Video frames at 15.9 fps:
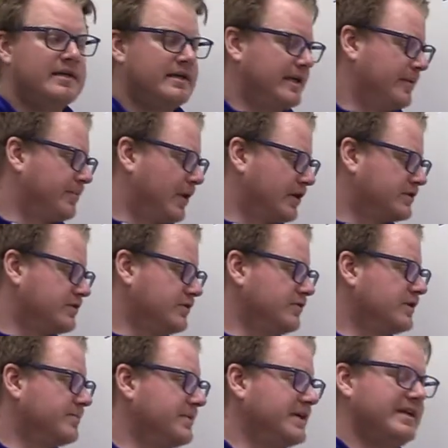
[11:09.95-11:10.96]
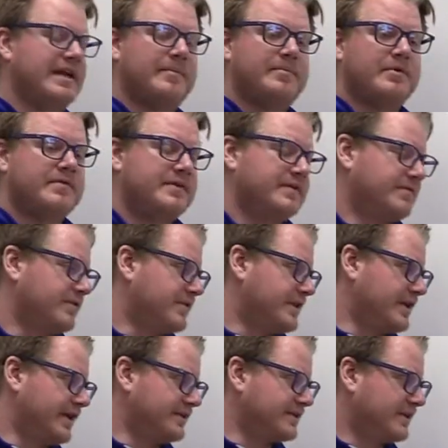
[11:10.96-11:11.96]
Now part 2 can be a number of different
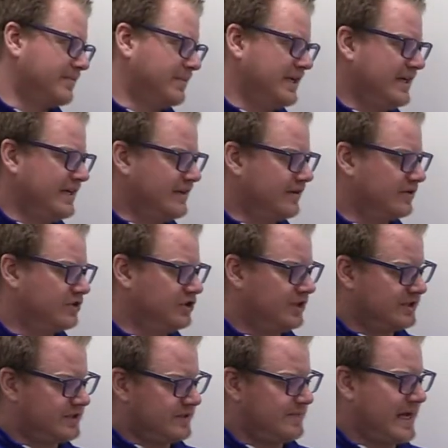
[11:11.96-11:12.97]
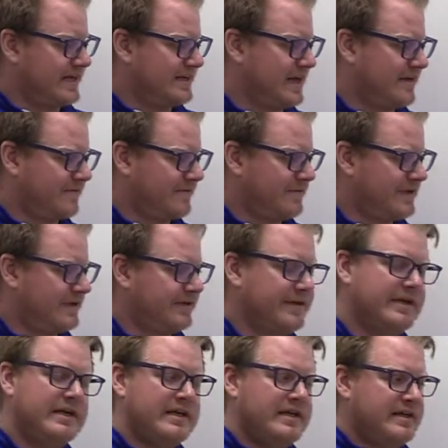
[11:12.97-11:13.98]
things. It can be either just a magnetic
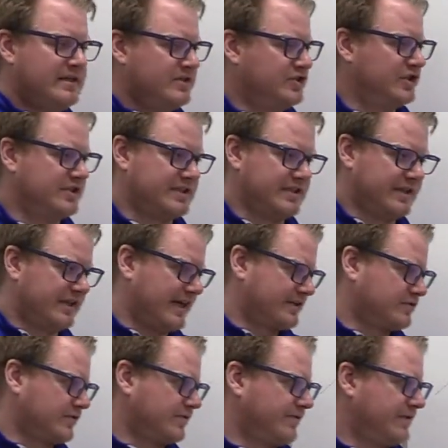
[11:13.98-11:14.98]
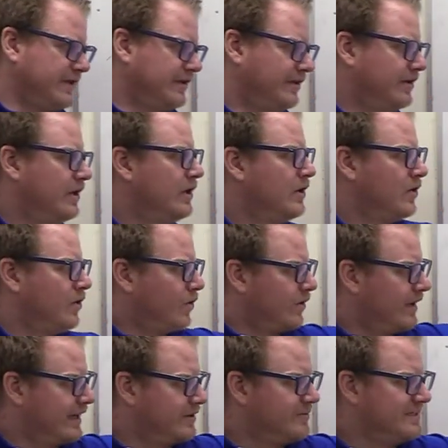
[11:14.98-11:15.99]
field, just an electric field,
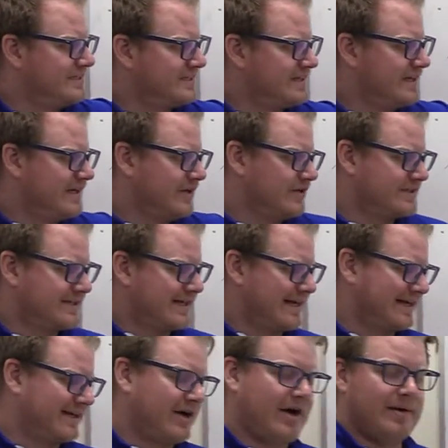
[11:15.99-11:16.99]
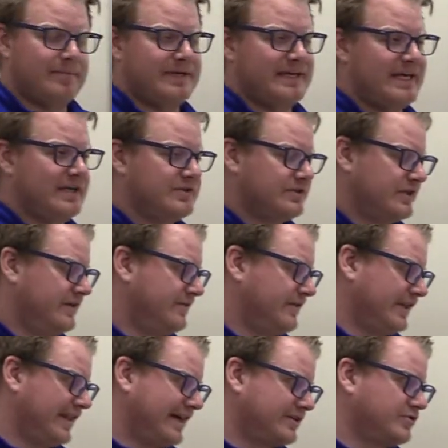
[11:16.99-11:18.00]
or like we see here, it's got a combination of
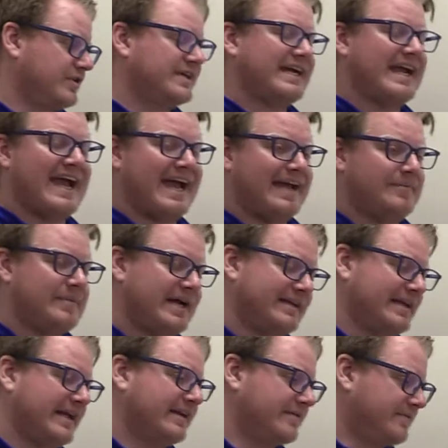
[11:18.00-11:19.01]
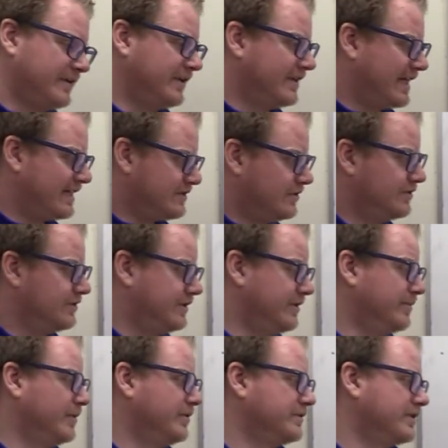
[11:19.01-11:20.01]
electric and magnetic field. That's usually
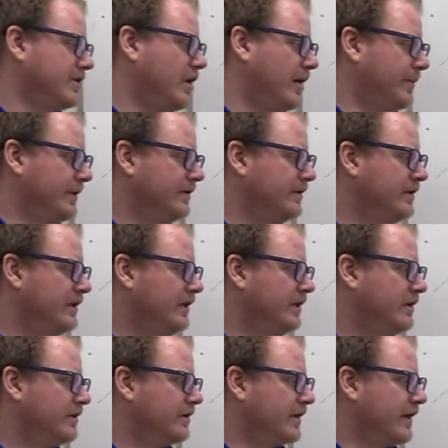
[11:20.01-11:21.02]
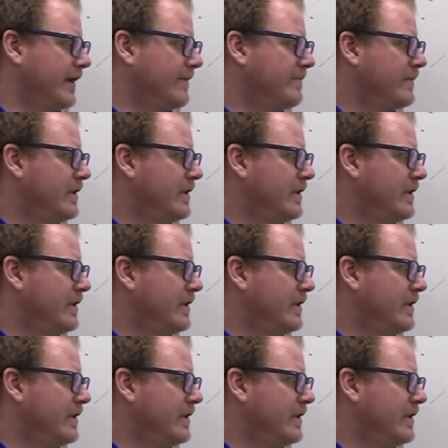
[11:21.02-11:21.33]
the most common. Okay?